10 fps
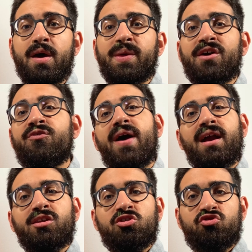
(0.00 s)
The
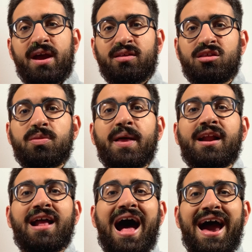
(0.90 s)
effect suggests that
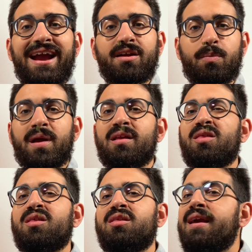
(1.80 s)
an item that
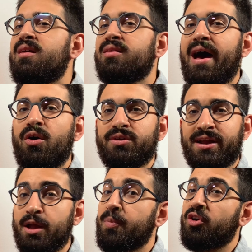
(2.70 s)
sticks out
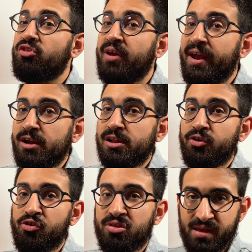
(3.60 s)
in a
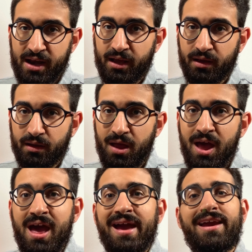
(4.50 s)
particular setting
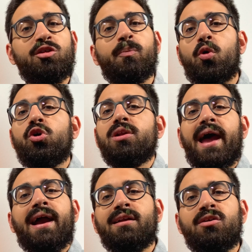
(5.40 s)
is more
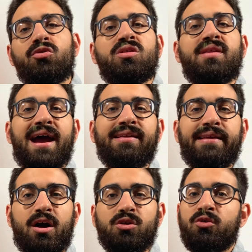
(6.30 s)
likely to stand
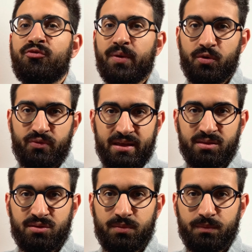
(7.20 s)
out from the
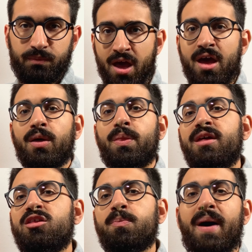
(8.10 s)
rest.
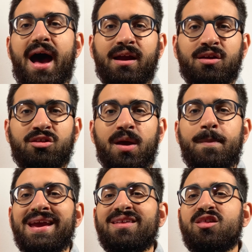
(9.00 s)
This bias can
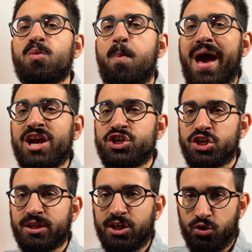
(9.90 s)
be
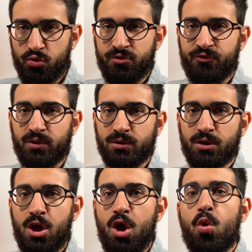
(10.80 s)
especially
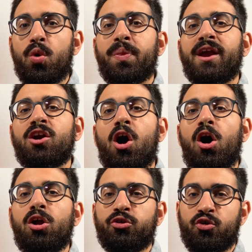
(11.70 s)
useful with a
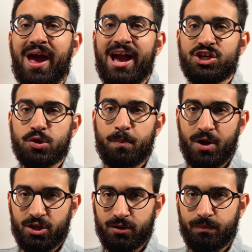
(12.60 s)
call to action
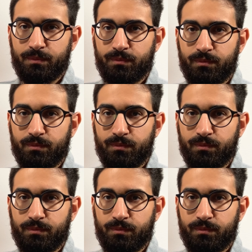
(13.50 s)
button.